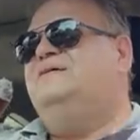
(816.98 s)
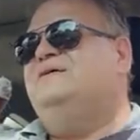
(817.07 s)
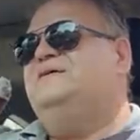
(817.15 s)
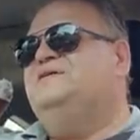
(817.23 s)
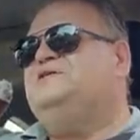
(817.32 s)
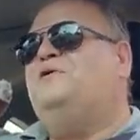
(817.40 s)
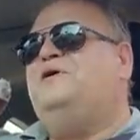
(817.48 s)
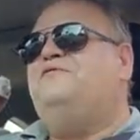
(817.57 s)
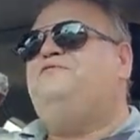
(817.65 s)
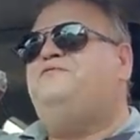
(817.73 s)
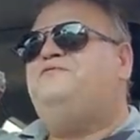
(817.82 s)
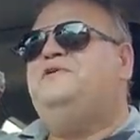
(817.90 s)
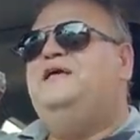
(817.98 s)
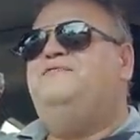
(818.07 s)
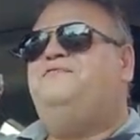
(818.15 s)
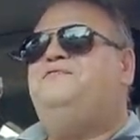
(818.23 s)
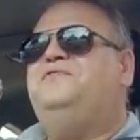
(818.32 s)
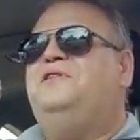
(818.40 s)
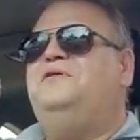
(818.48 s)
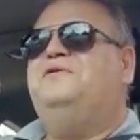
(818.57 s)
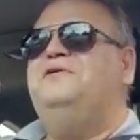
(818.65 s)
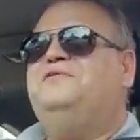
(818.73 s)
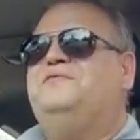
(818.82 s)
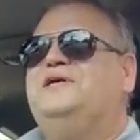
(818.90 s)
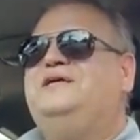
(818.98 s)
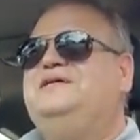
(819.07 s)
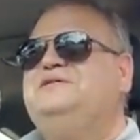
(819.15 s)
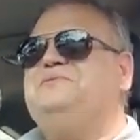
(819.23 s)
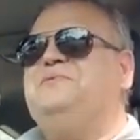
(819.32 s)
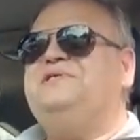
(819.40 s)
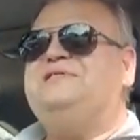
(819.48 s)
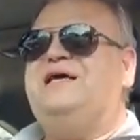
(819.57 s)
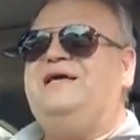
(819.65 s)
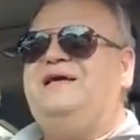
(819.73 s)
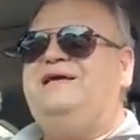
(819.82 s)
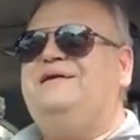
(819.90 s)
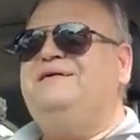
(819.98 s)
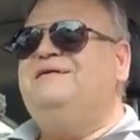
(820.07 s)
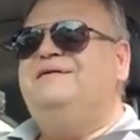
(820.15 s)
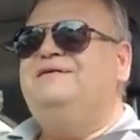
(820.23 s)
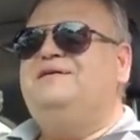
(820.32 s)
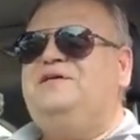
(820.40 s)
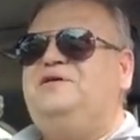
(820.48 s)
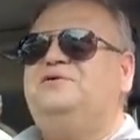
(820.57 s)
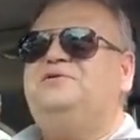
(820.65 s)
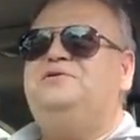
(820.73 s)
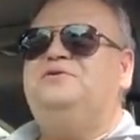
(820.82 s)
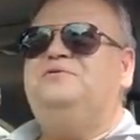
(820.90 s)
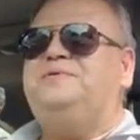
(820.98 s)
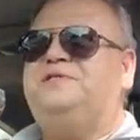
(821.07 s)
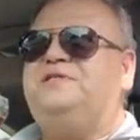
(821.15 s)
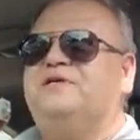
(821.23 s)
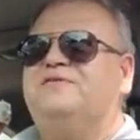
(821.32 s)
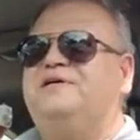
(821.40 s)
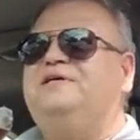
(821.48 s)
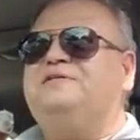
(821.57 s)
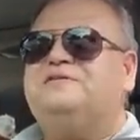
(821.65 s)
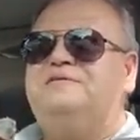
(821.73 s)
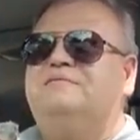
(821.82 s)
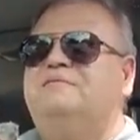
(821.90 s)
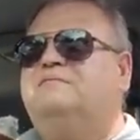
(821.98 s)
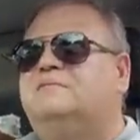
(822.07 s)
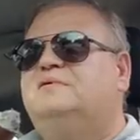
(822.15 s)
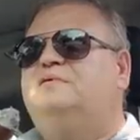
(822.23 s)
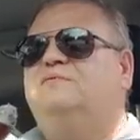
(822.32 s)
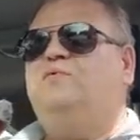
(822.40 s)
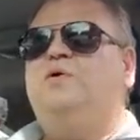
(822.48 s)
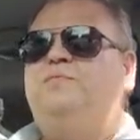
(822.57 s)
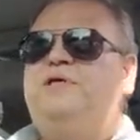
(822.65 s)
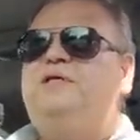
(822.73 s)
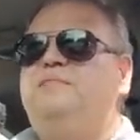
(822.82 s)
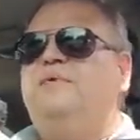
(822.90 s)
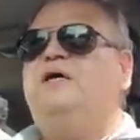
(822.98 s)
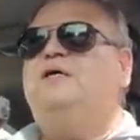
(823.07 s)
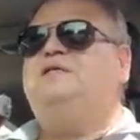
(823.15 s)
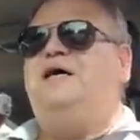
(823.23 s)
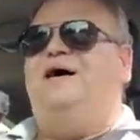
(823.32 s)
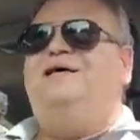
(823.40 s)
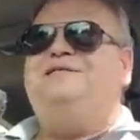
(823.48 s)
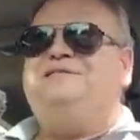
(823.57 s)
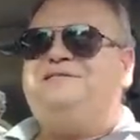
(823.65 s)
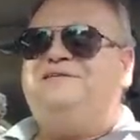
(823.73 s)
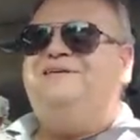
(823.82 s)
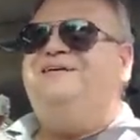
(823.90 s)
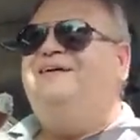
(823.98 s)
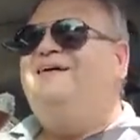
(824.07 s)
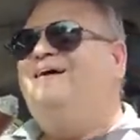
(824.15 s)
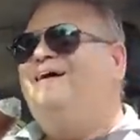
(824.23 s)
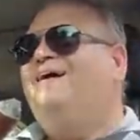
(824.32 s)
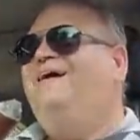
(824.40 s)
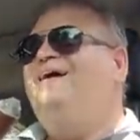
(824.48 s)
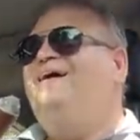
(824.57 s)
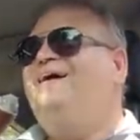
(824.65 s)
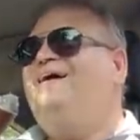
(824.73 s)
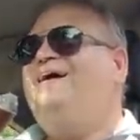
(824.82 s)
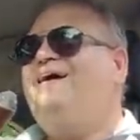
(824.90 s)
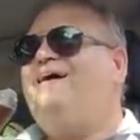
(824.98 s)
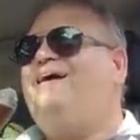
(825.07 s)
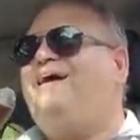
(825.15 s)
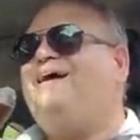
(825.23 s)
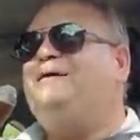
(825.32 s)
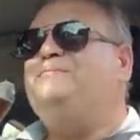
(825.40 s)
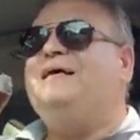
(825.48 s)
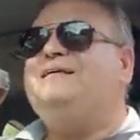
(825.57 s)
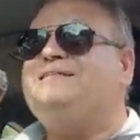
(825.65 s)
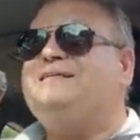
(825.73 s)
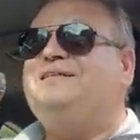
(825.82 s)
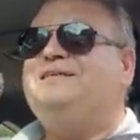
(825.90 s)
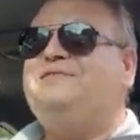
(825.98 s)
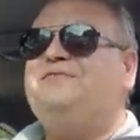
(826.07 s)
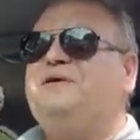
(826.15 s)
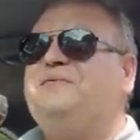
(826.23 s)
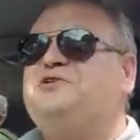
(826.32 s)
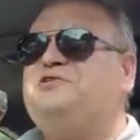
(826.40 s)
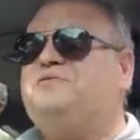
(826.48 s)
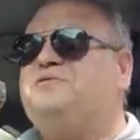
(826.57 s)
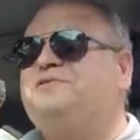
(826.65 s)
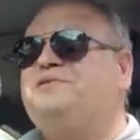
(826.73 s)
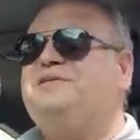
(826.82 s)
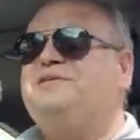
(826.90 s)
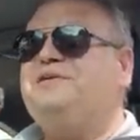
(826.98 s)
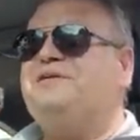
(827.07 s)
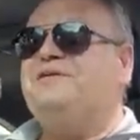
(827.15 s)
So if The Lord of the Rings was a YouTube series, would it be demonetized? And I'm guessing that if they were true to their